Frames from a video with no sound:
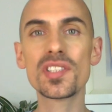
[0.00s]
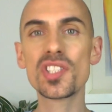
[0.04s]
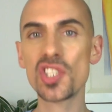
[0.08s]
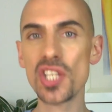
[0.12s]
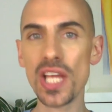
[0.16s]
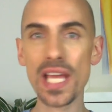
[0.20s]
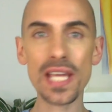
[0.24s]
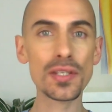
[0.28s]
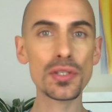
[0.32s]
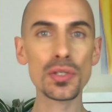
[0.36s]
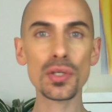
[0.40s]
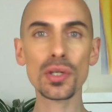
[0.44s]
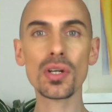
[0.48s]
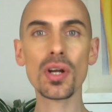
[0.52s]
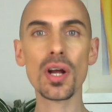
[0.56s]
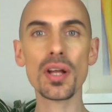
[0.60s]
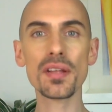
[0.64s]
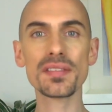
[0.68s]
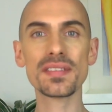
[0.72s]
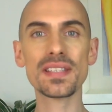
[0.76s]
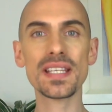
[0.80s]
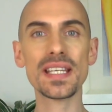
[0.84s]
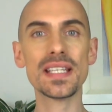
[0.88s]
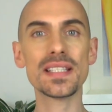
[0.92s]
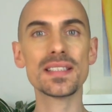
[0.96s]
check your
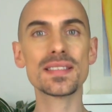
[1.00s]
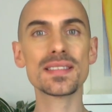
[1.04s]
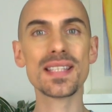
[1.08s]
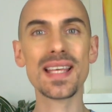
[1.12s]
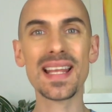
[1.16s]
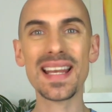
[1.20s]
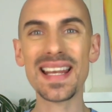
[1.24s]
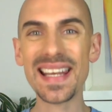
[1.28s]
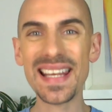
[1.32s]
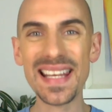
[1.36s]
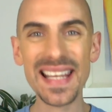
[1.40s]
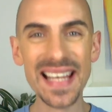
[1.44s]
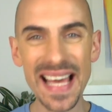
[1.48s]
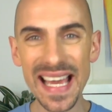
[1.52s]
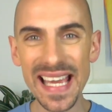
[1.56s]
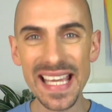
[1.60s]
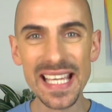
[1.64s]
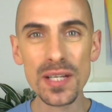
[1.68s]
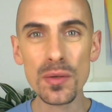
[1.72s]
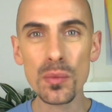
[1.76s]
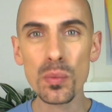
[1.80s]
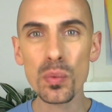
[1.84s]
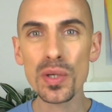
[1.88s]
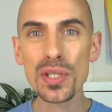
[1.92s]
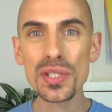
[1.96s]
content,
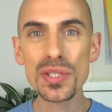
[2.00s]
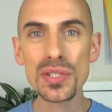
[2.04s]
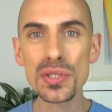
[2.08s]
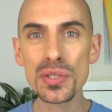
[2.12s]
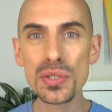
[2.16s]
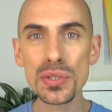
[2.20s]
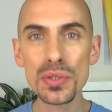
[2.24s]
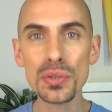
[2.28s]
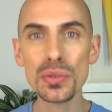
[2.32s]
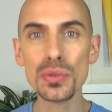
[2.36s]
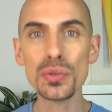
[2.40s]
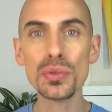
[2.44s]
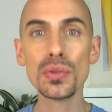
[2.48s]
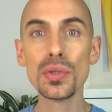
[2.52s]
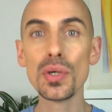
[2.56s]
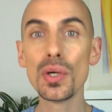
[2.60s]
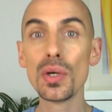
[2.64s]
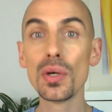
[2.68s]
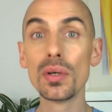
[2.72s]
like what you